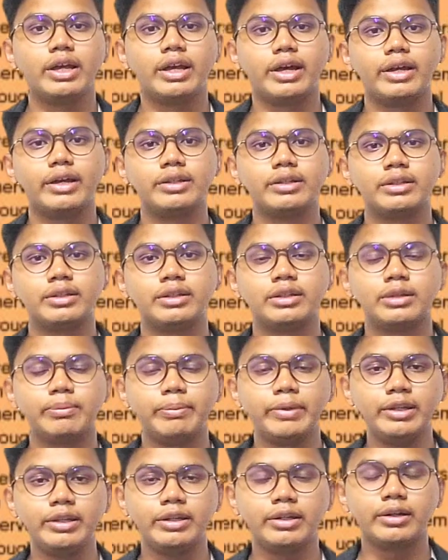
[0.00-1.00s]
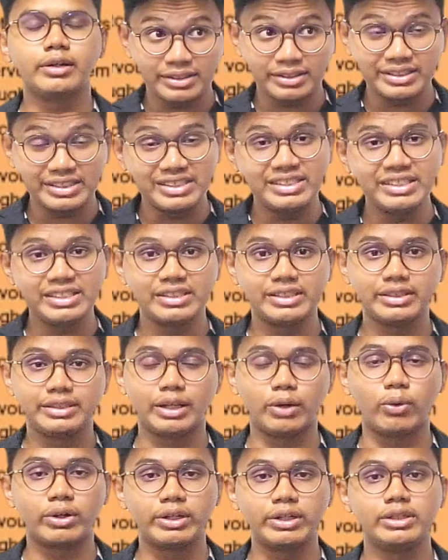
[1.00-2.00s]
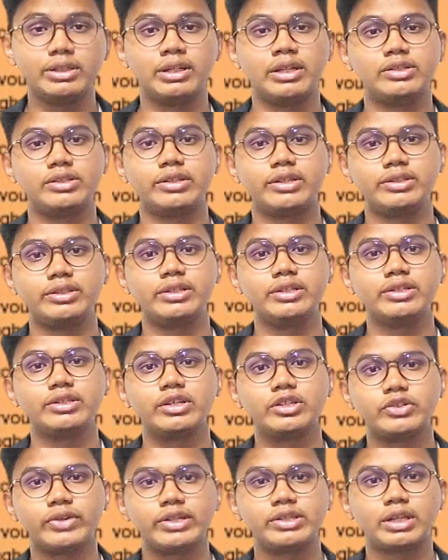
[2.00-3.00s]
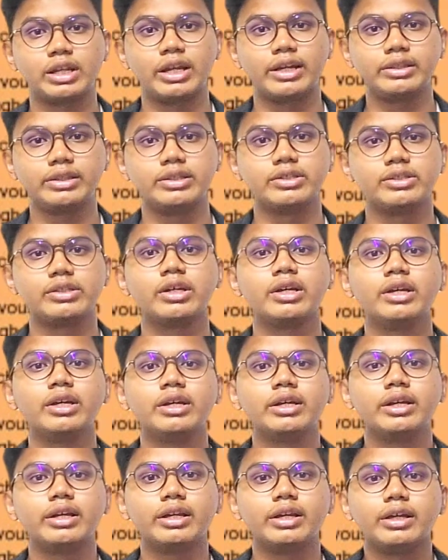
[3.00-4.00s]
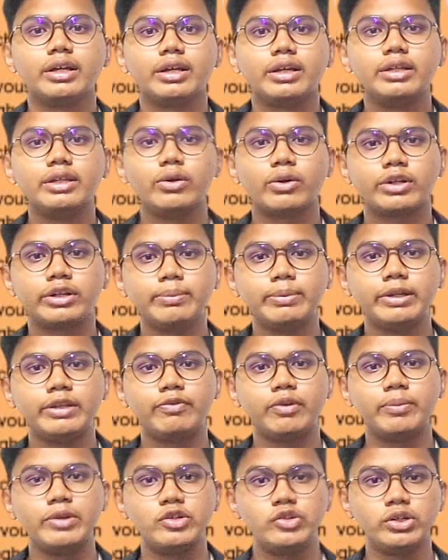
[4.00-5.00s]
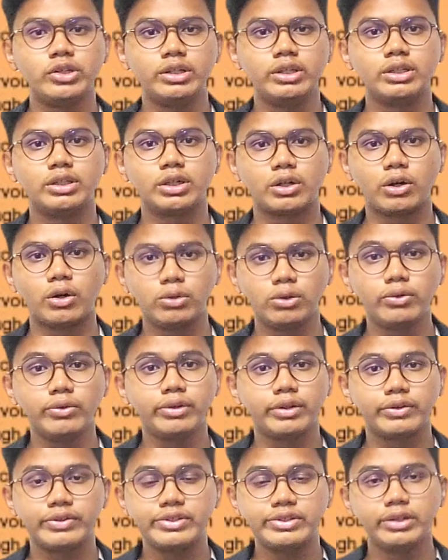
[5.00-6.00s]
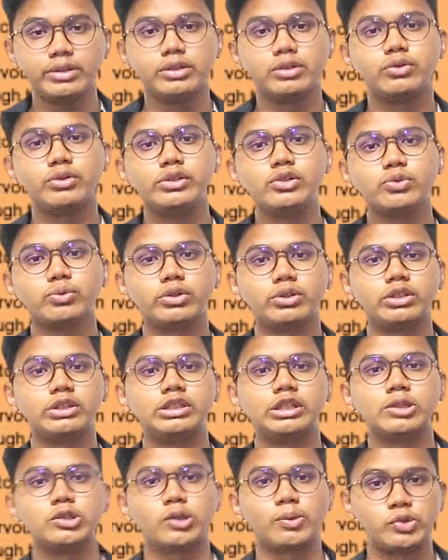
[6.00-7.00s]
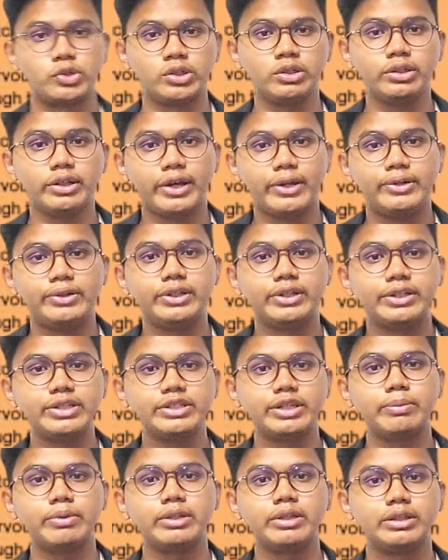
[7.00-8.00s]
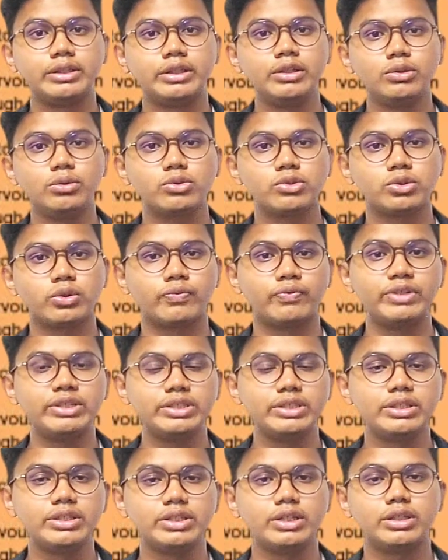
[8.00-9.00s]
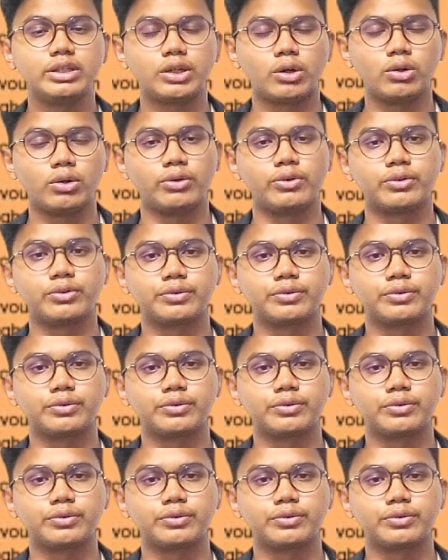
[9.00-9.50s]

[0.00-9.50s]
And the main disease that occurs in large intestine is vasculitis. It occurs by inflammation in the colon, result in reduced water reabsorption and decreased ability to store feces in the colon.